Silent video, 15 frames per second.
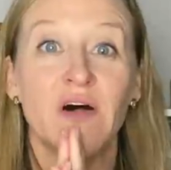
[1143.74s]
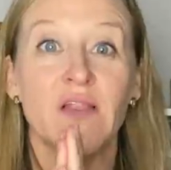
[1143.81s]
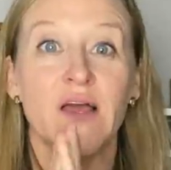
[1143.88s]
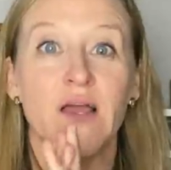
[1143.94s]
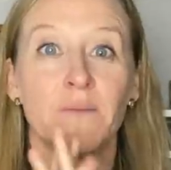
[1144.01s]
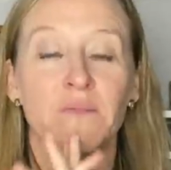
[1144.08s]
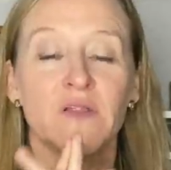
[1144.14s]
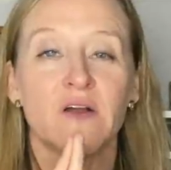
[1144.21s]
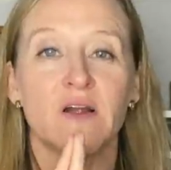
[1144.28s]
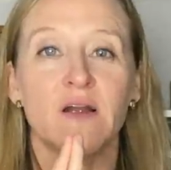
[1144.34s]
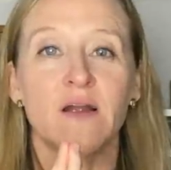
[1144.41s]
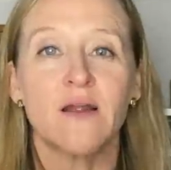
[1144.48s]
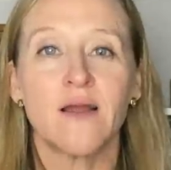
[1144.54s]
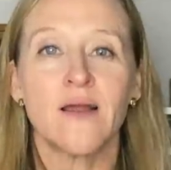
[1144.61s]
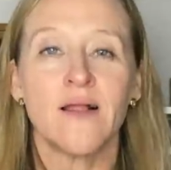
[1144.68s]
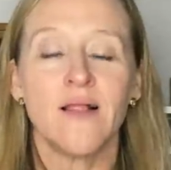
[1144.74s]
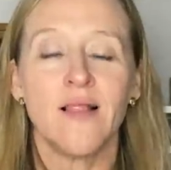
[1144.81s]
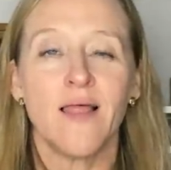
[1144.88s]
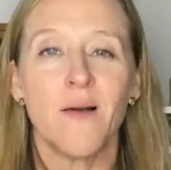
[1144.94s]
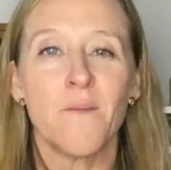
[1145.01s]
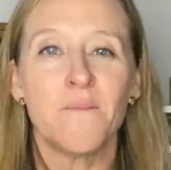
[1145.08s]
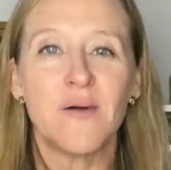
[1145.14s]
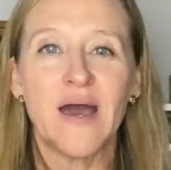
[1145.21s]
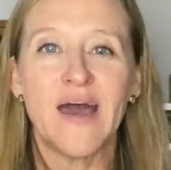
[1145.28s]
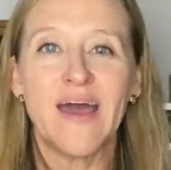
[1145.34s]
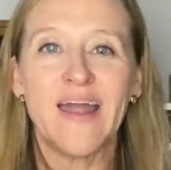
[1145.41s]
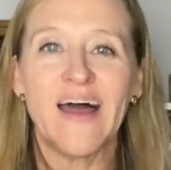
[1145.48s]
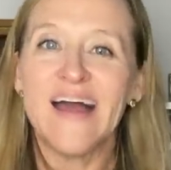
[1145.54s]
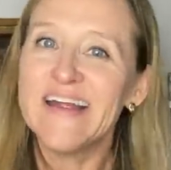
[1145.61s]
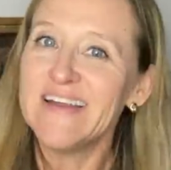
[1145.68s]
felt like a blur.
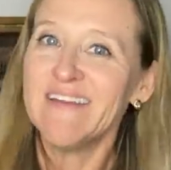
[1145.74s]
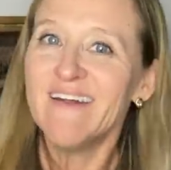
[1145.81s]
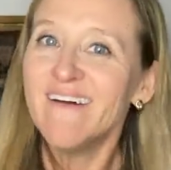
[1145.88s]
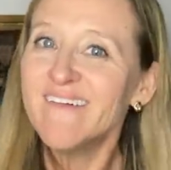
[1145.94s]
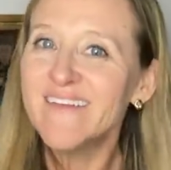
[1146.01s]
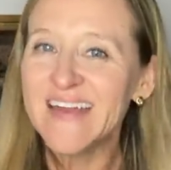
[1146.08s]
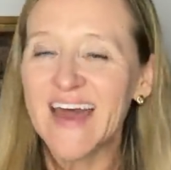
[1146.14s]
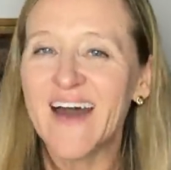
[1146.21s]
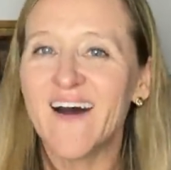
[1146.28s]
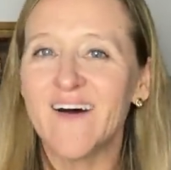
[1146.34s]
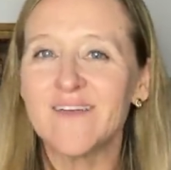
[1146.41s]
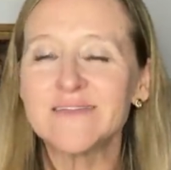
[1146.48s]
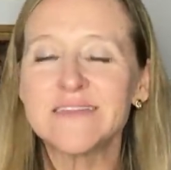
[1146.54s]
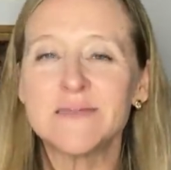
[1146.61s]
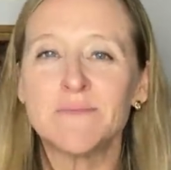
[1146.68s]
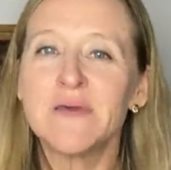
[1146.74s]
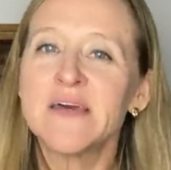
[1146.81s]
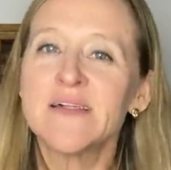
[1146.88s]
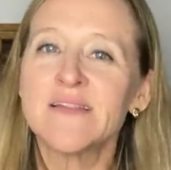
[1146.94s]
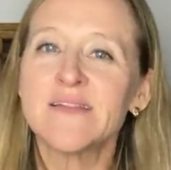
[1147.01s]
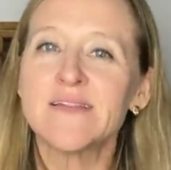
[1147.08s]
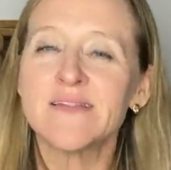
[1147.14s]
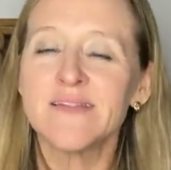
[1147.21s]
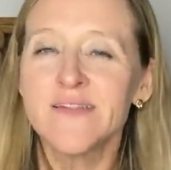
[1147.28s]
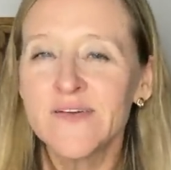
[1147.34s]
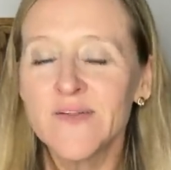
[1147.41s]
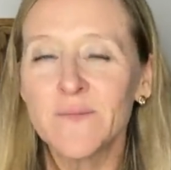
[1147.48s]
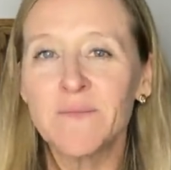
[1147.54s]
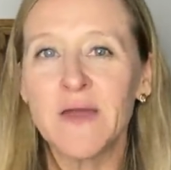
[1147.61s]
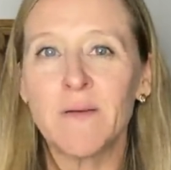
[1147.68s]
But I know now to be a
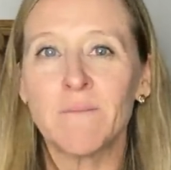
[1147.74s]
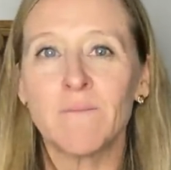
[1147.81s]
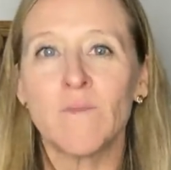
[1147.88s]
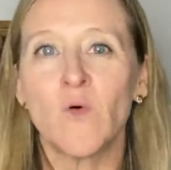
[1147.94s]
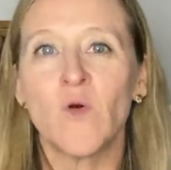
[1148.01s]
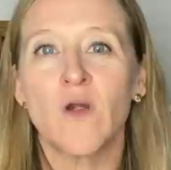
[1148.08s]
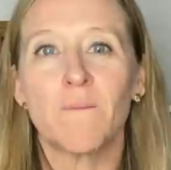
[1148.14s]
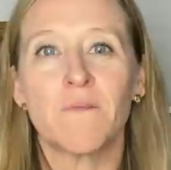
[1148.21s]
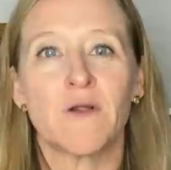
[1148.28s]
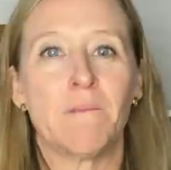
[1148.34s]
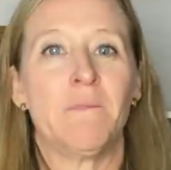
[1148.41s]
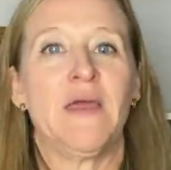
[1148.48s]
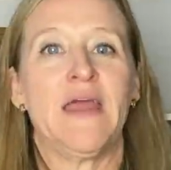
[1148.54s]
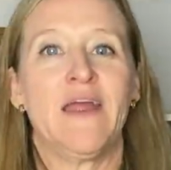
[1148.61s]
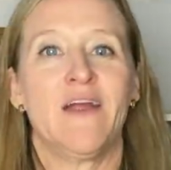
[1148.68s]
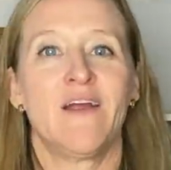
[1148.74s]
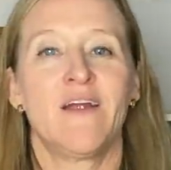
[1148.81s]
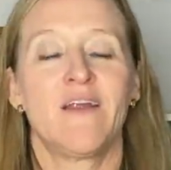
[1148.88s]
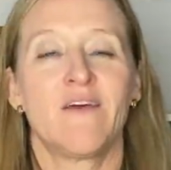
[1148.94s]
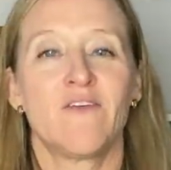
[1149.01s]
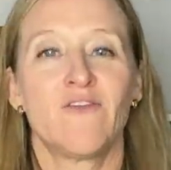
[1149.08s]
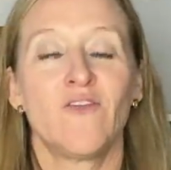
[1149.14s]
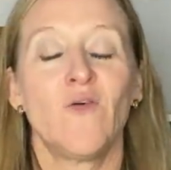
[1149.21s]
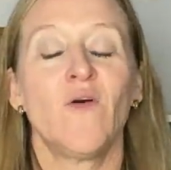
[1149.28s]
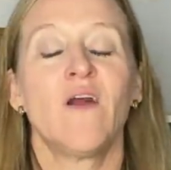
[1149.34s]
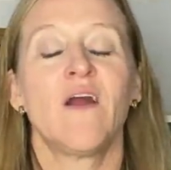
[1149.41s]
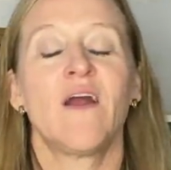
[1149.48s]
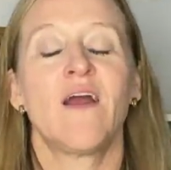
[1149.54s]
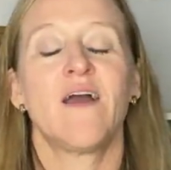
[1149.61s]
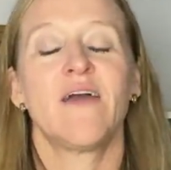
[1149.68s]
little bit more prepared
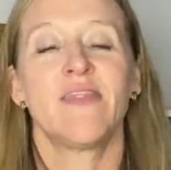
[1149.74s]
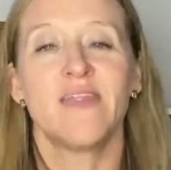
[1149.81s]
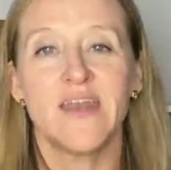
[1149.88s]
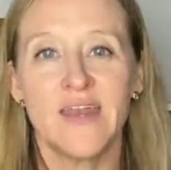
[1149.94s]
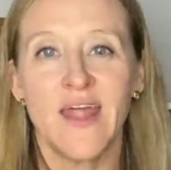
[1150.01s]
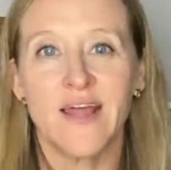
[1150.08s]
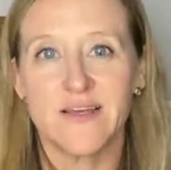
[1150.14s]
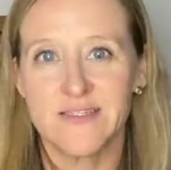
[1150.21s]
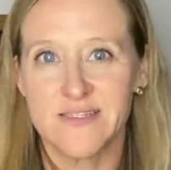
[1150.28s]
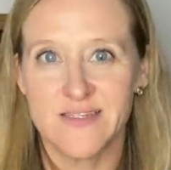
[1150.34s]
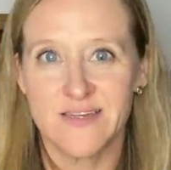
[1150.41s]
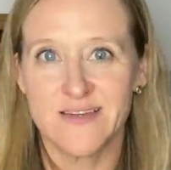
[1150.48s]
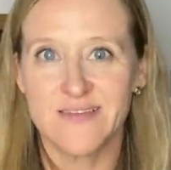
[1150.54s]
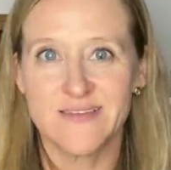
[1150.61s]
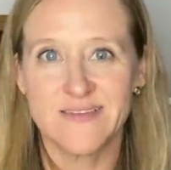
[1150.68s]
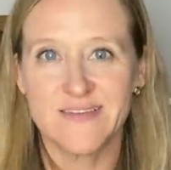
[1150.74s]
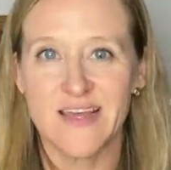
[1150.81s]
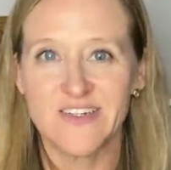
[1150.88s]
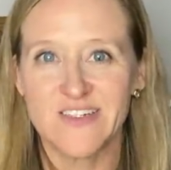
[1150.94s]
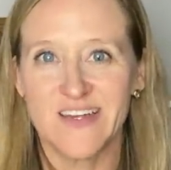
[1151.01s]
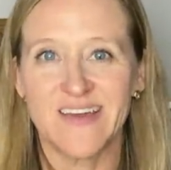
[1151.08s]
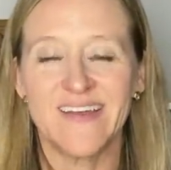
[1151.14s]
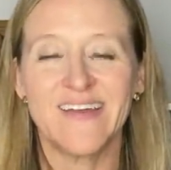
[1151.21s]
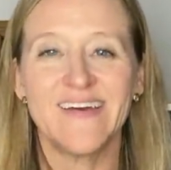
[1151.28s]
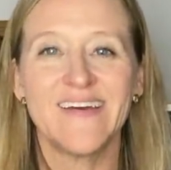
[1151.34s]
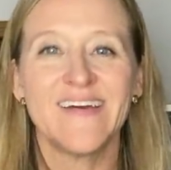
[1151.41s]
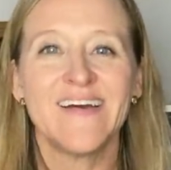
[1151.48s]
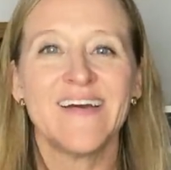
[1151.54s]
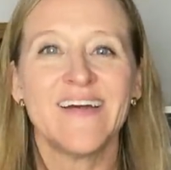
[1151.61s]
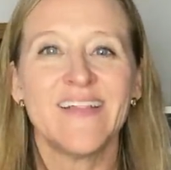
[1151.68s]
for the next session,
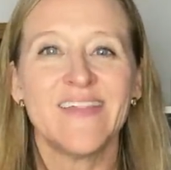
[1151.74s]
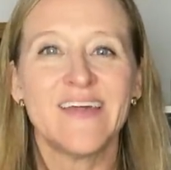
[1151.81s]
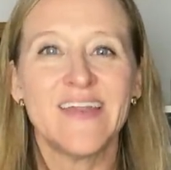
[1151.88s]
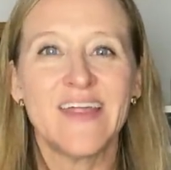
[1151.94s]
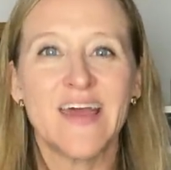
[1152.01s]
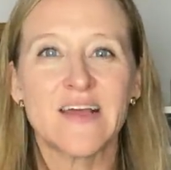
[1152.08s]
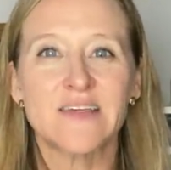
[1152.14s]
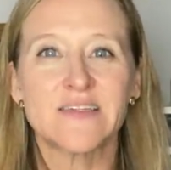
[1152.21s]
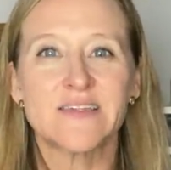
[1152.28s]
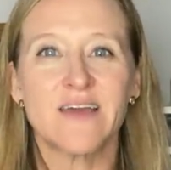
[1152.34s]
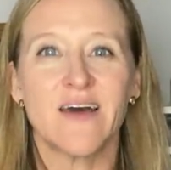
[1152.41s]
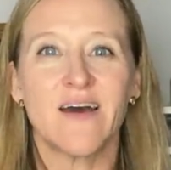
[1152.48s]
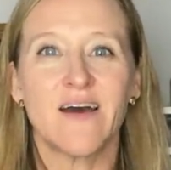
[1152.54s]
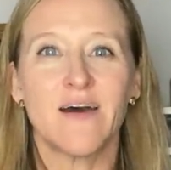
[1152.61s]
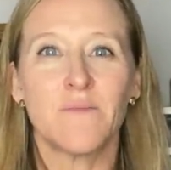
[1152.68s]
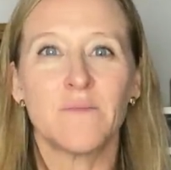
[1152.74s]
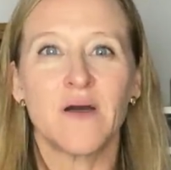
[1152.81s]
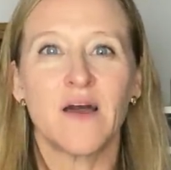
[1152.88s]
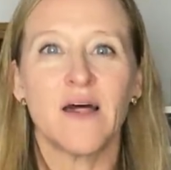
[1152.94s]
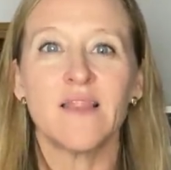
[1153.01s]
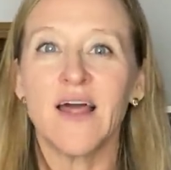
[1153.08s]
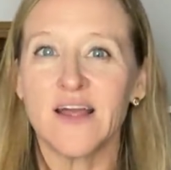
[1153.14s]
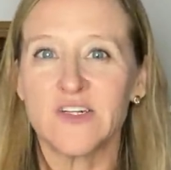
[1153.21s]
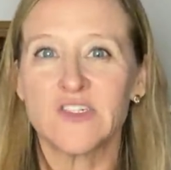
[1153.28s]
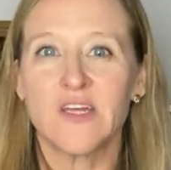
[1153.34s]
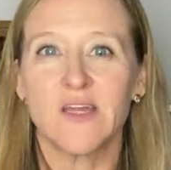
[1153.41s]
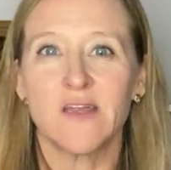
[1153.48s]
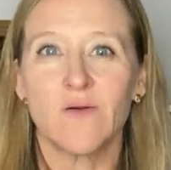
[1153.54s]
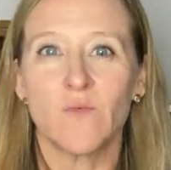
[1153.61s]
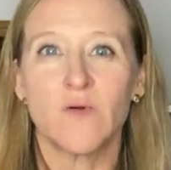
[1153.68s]
the next um,
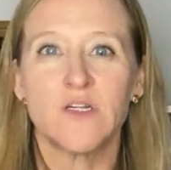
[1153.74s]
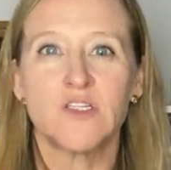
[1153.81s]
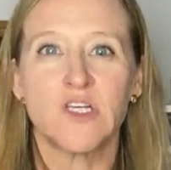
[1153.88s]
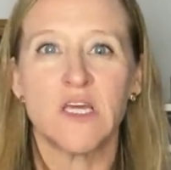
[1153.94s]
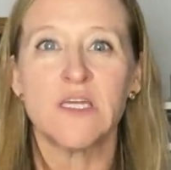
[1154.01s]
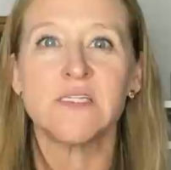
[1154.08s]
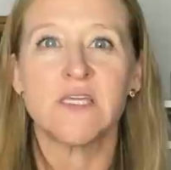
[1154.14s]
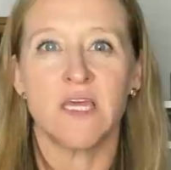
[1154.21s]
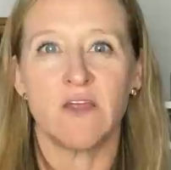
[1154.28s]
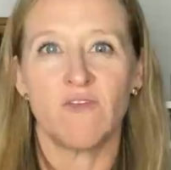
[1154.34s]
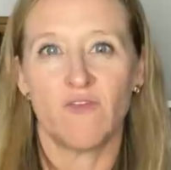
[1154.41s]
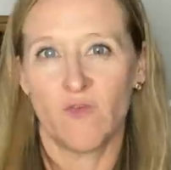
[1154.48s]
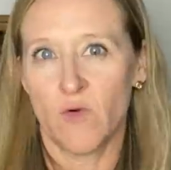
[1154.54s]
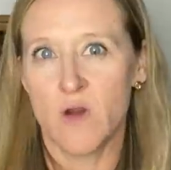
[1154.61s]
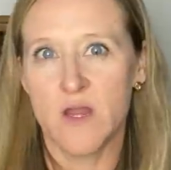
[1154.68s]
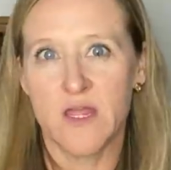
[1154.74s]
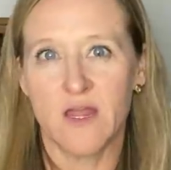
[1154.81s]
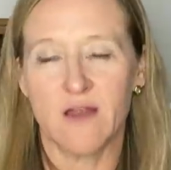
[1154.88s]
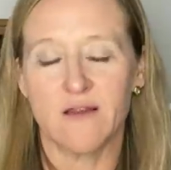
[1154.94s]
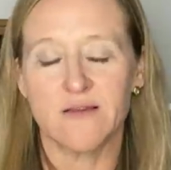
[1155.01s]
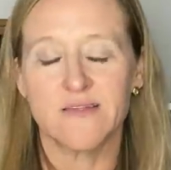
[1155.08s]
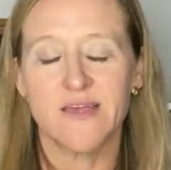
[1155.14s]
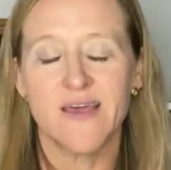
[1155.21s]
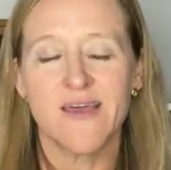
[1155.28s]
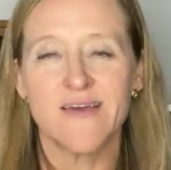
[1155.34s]
election, which is in four years.